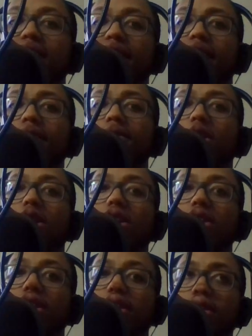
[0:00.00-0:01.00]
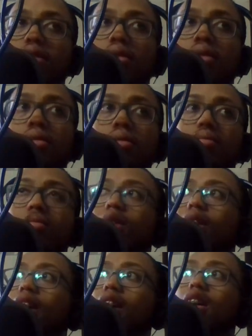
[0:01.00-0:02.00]
give all the
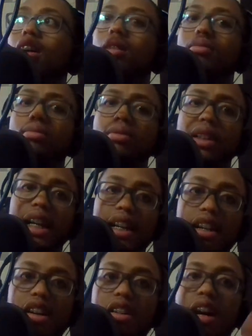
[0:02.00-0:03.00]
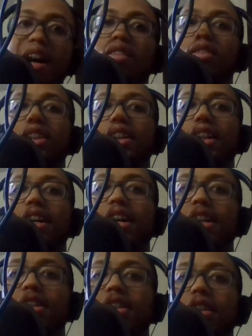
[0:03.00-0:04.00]
lay it all out on the
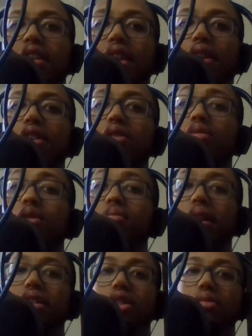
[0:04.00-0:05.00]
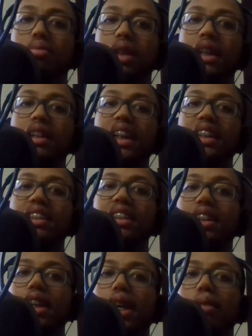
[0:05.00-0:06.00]
ice, get them momentum, play like it's a
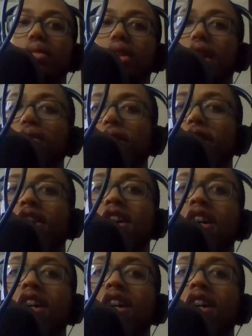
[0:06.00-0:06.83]
Game 7.